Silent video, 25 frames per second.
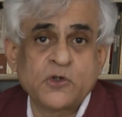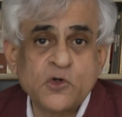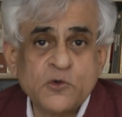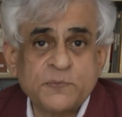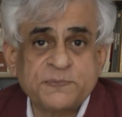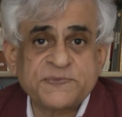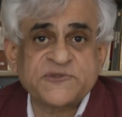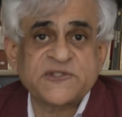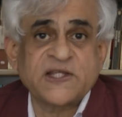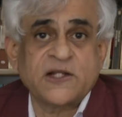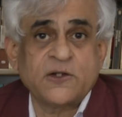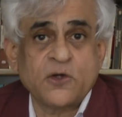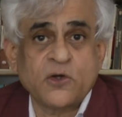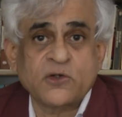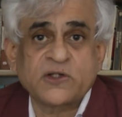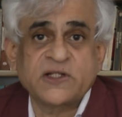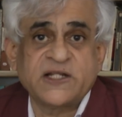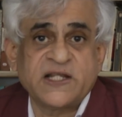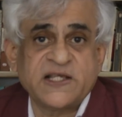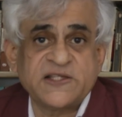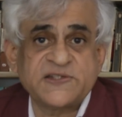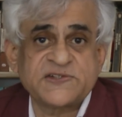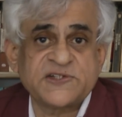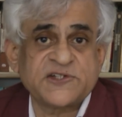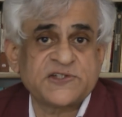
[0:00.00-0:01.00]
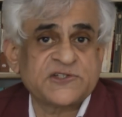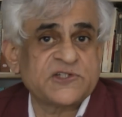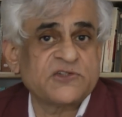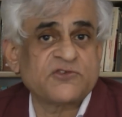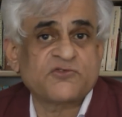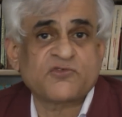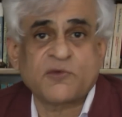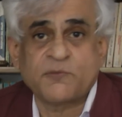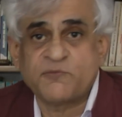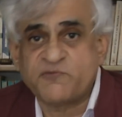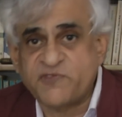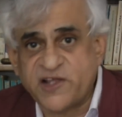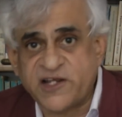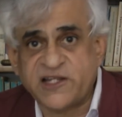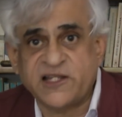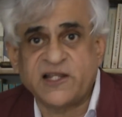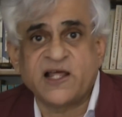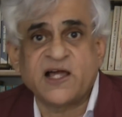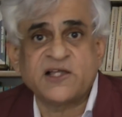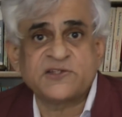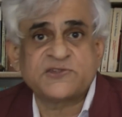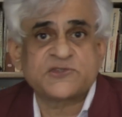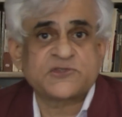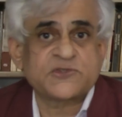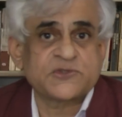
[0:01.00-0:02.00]
groups and organizations from
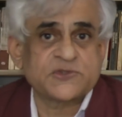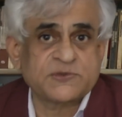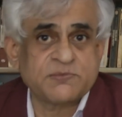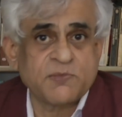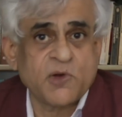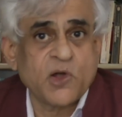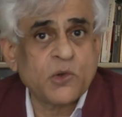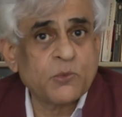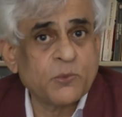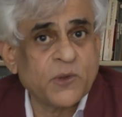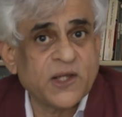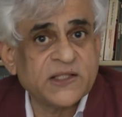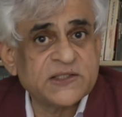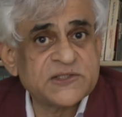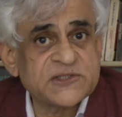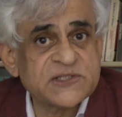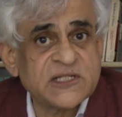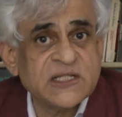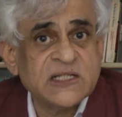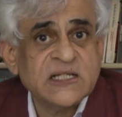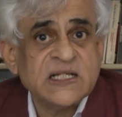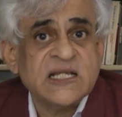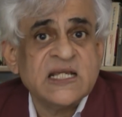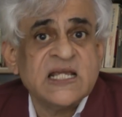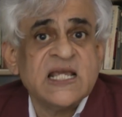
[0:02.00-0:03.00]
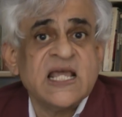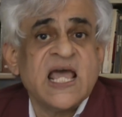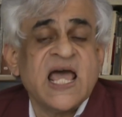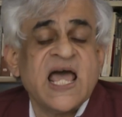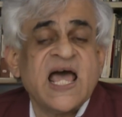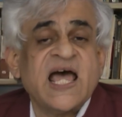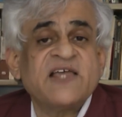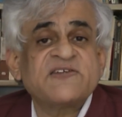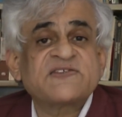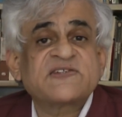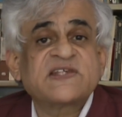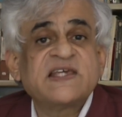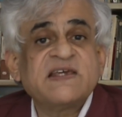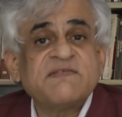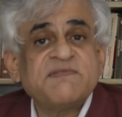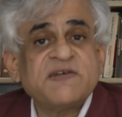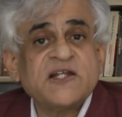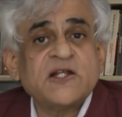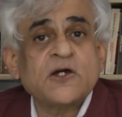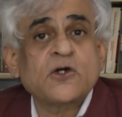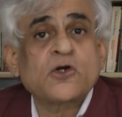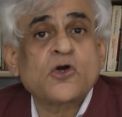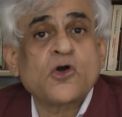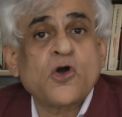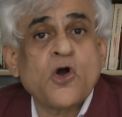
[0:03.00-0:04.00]
very large to small ones, has
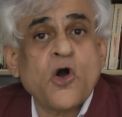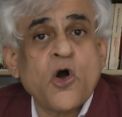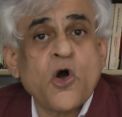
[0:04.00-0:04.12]
given a